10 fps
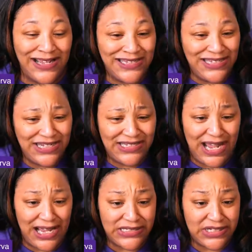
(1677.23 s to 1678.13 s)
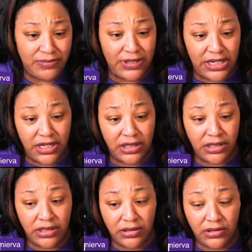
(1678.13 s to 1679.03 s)
That's a disaster plan.
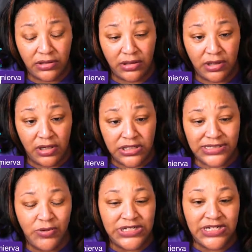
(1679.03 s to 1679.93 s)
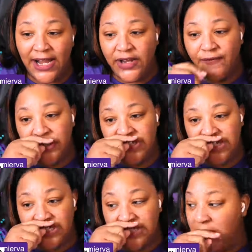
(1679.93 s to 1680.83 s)
So not even
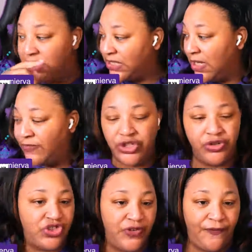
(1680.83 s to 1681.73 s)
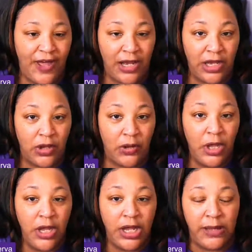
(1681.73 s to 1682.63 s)
just something you should
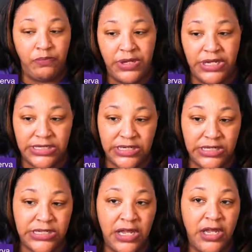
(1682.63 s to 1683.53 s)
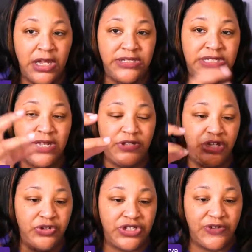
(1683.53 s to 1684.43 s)
follow in business, it's
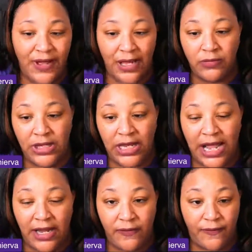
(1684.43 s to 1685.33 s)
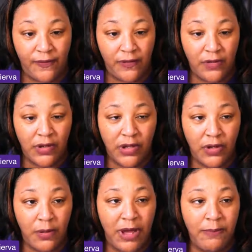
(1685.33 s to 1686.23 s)
something you should follow in life.
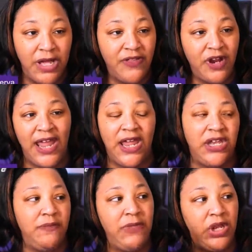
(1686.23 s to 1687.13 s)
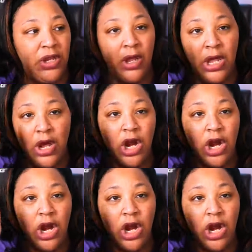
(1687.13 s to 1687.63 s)
My mother handed me